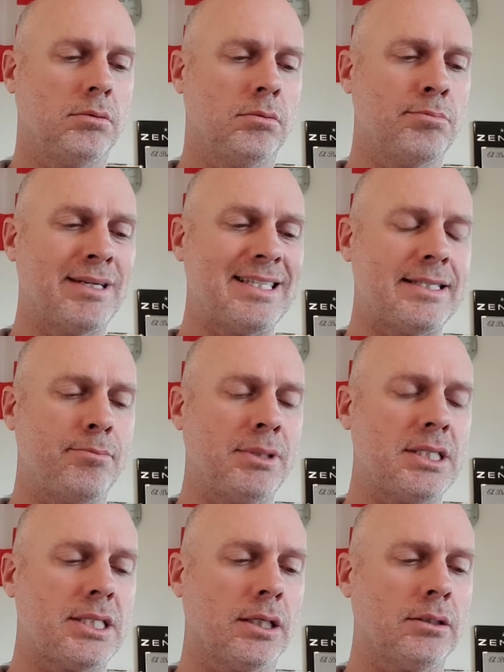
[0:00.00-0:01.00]

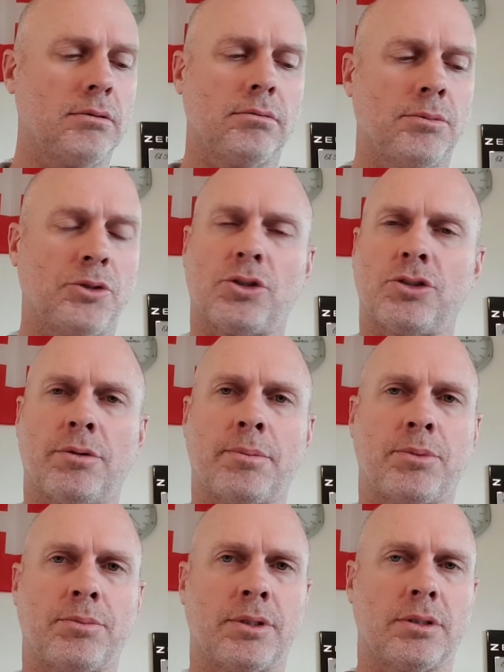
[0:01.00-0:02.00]
Mintien. I'm not sure
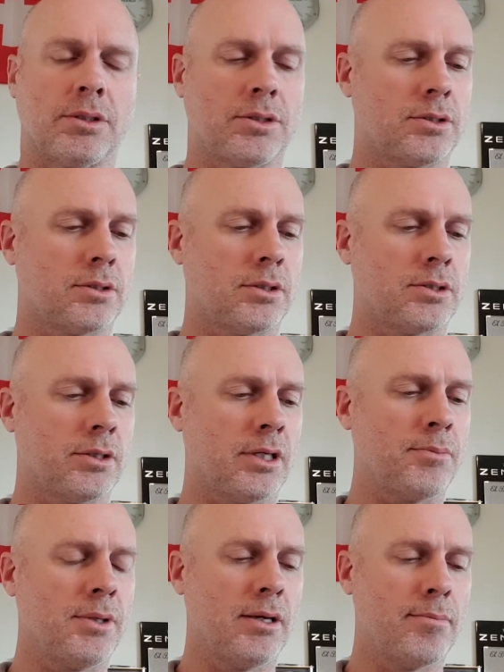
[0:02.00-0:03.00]
the surname.